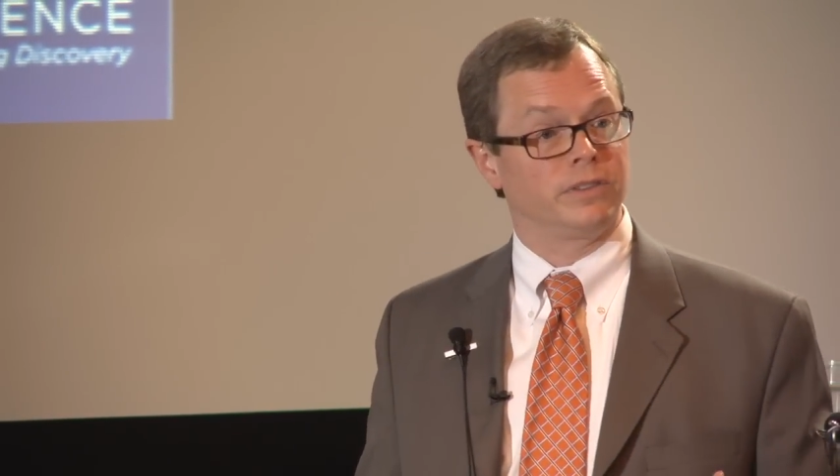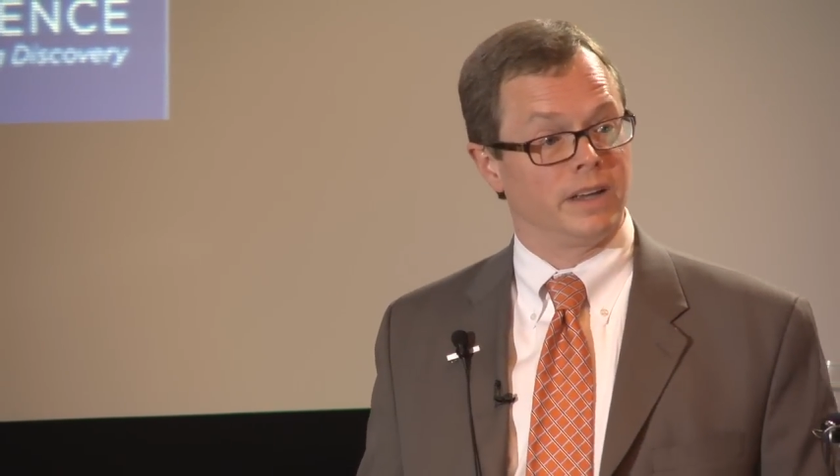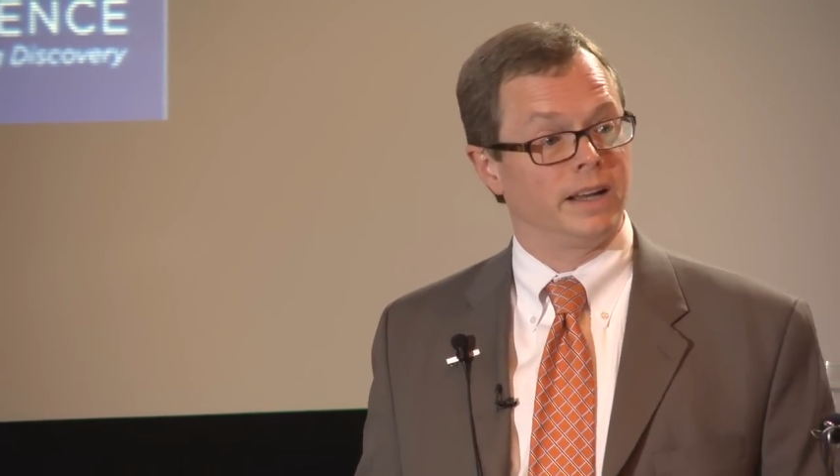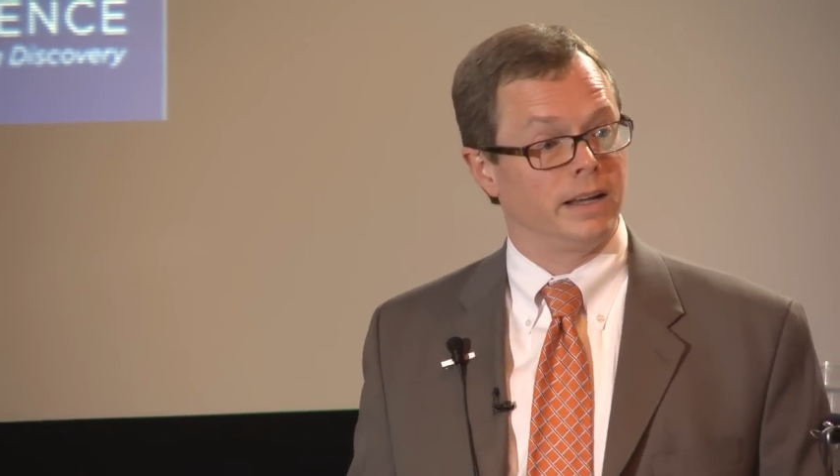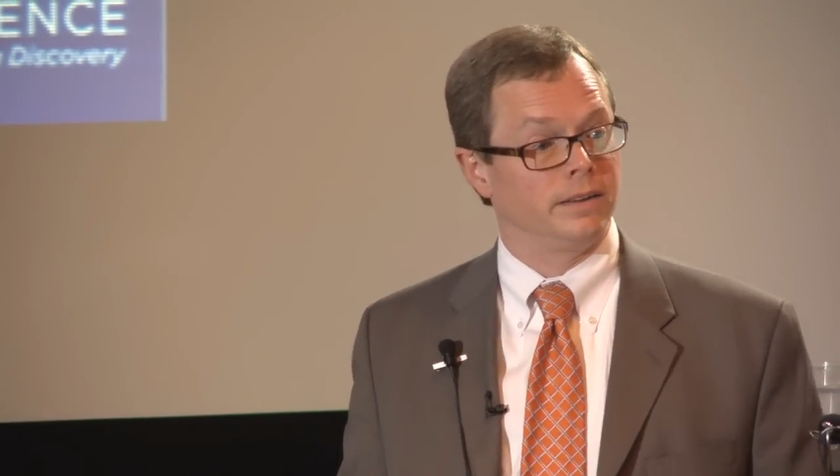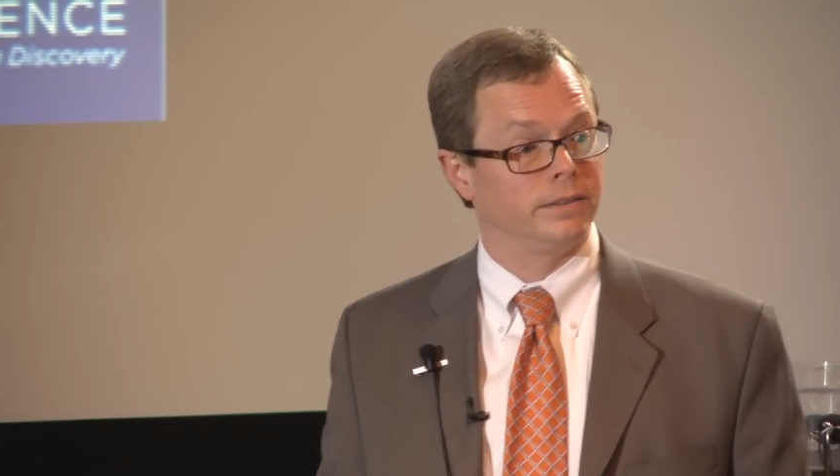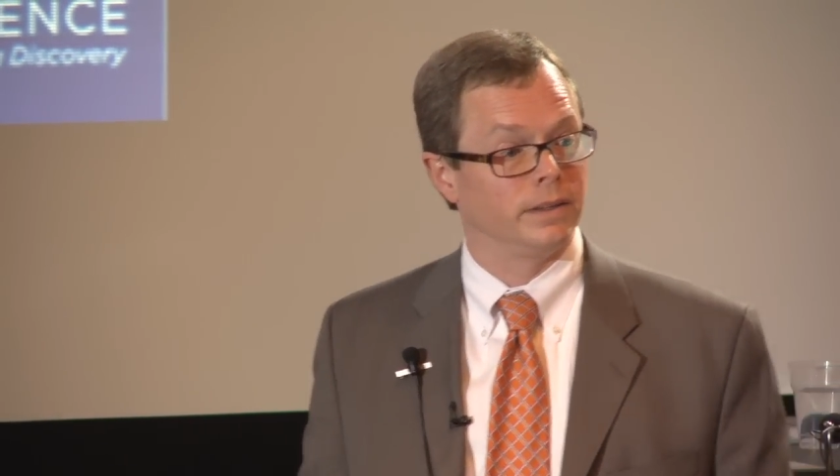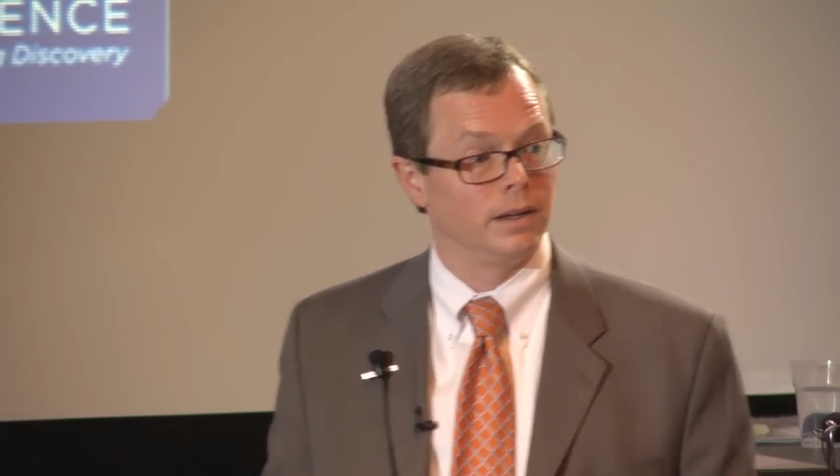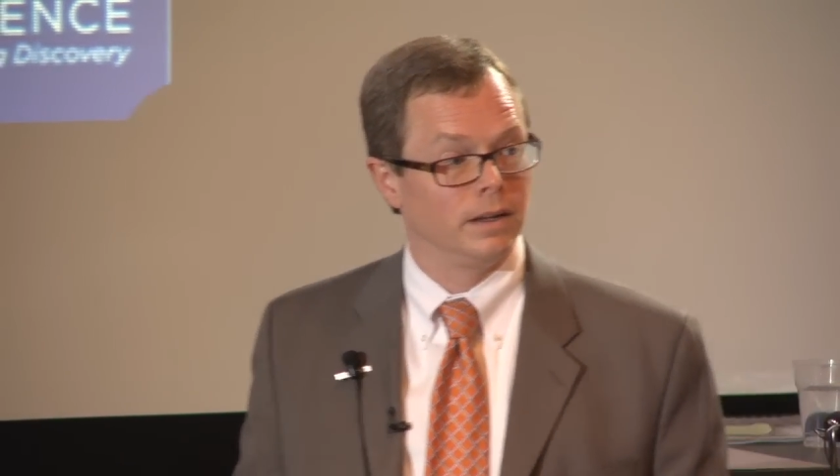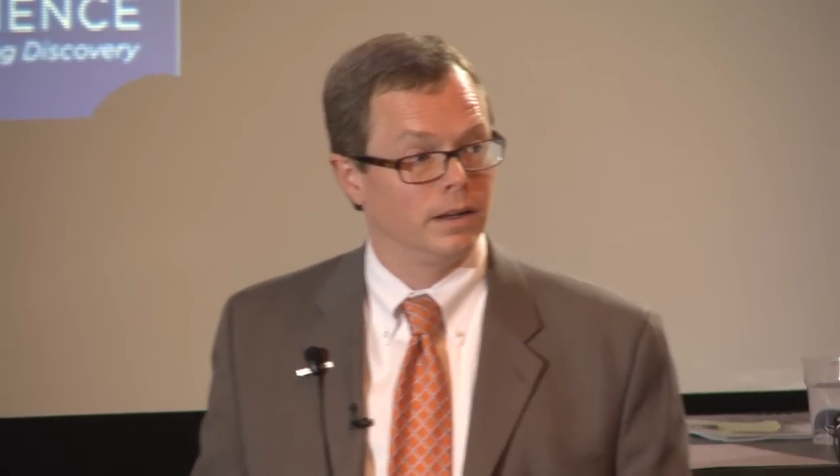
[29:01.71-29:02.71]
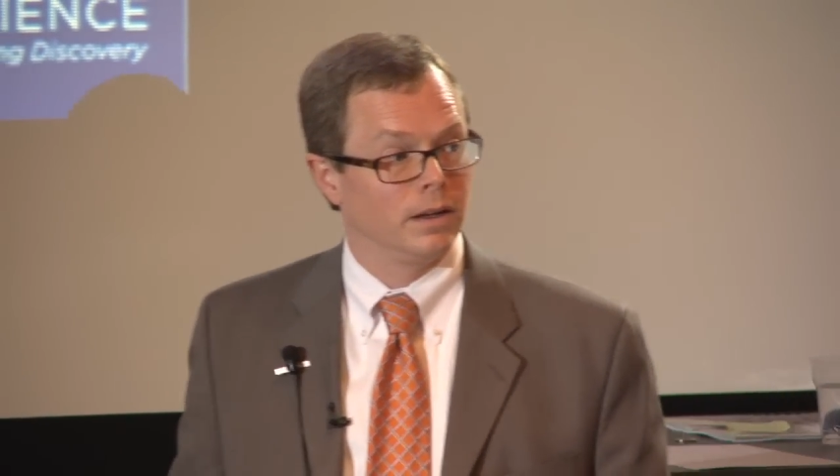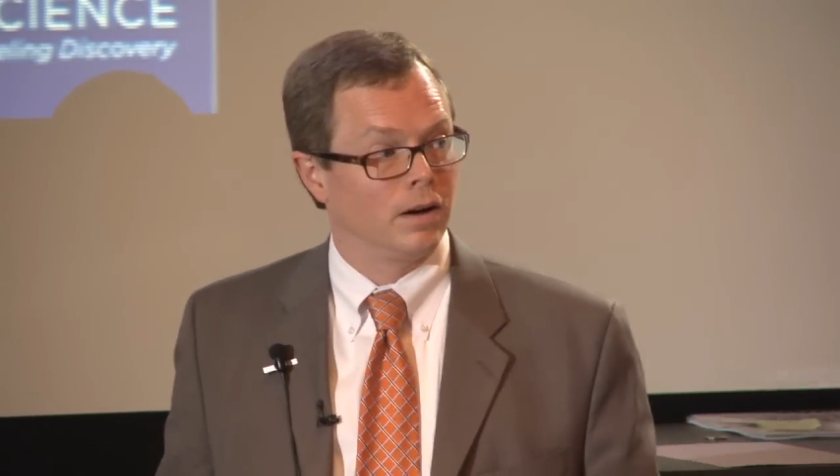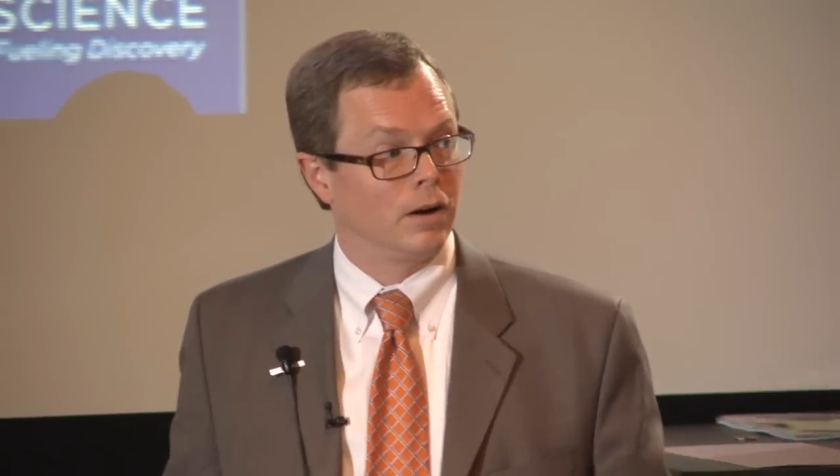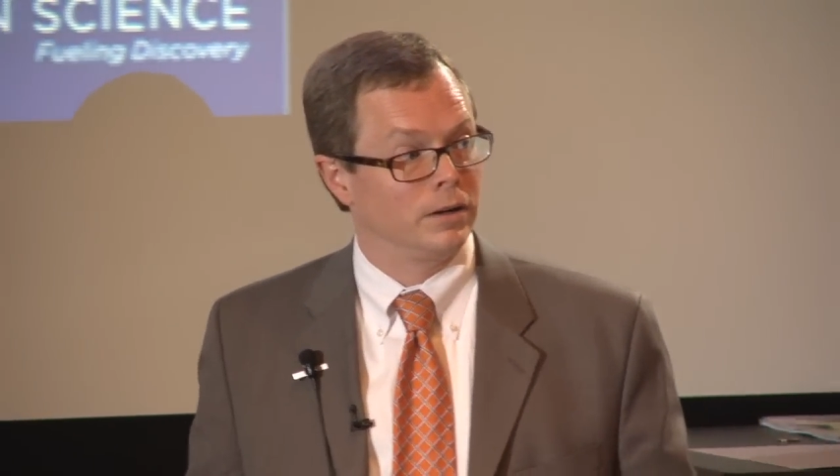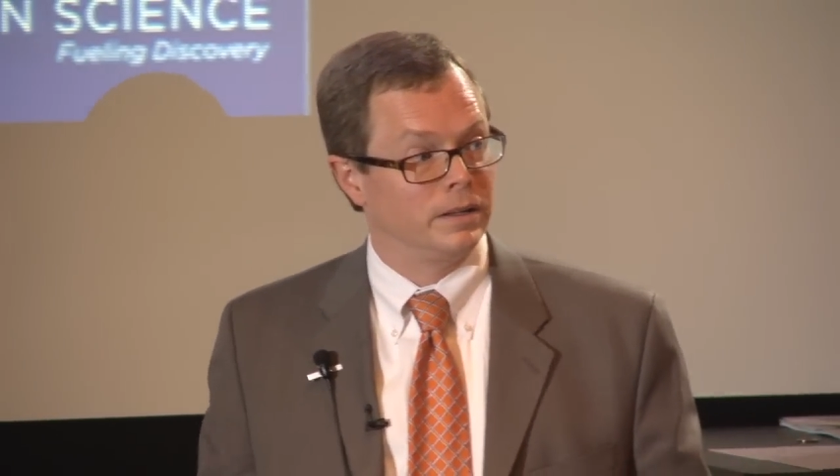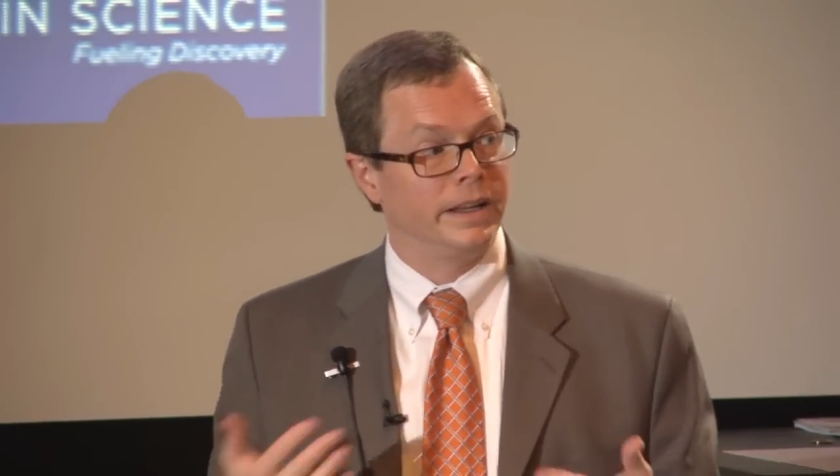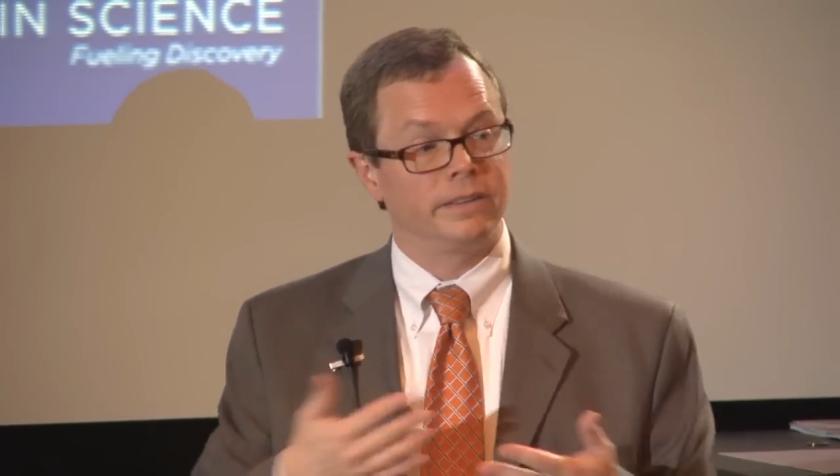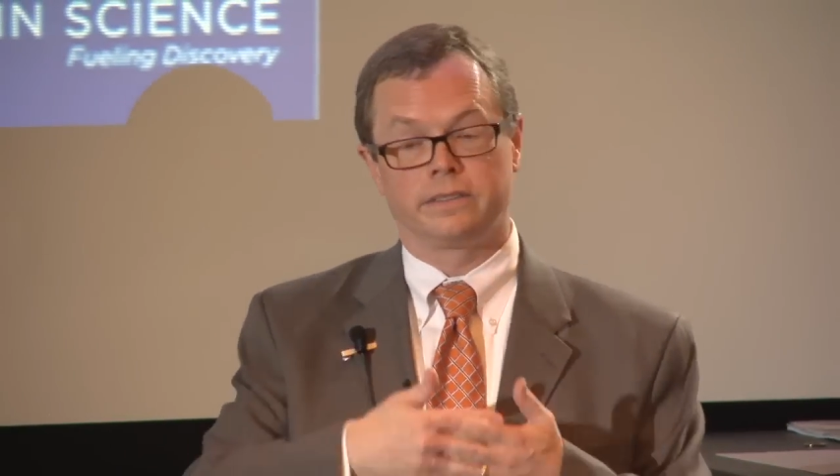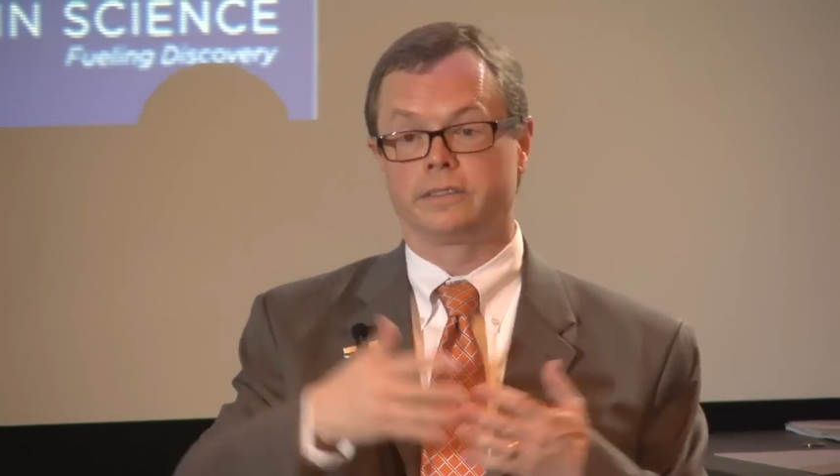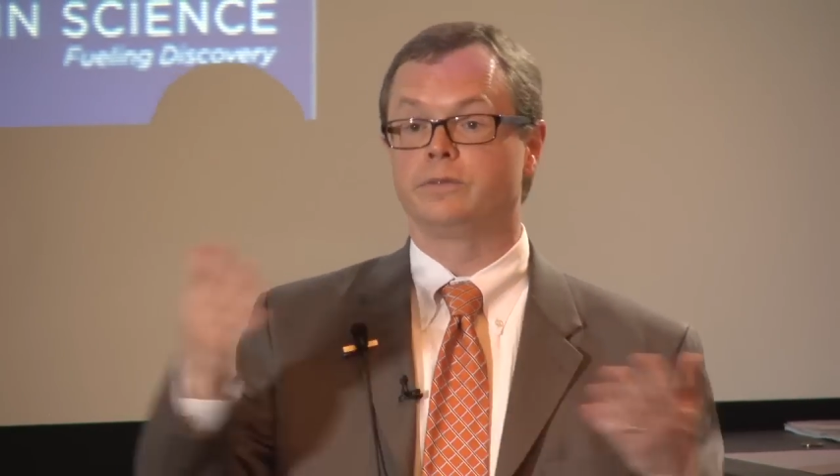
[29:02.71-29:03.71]
studies are
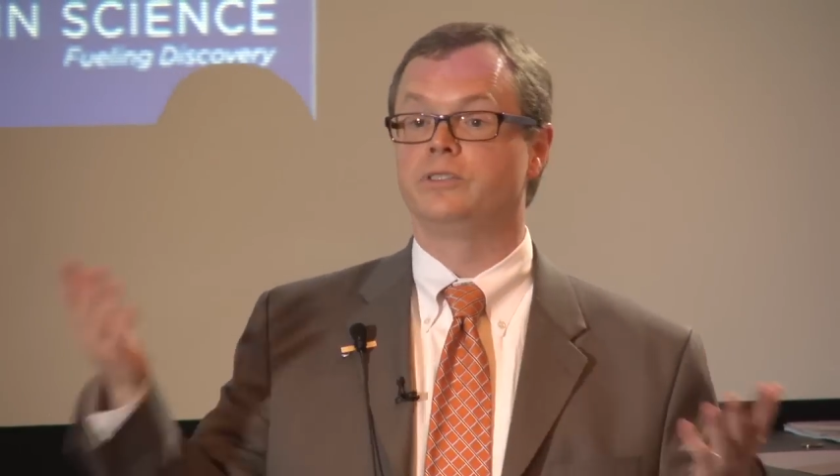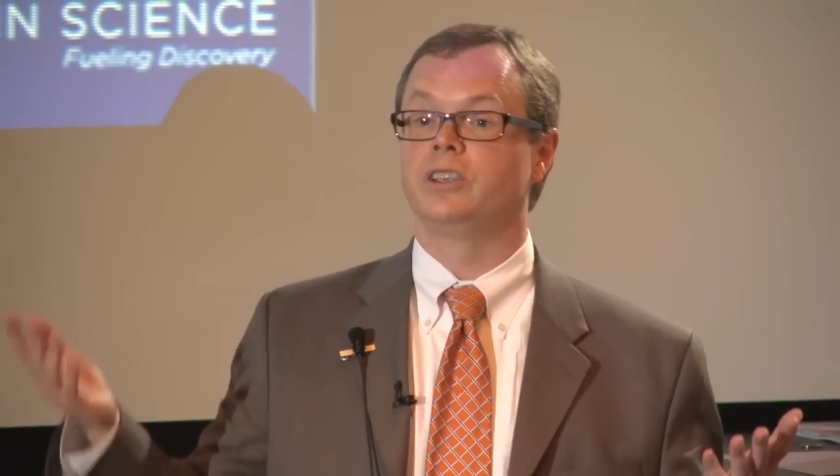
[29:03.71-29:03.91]
lists of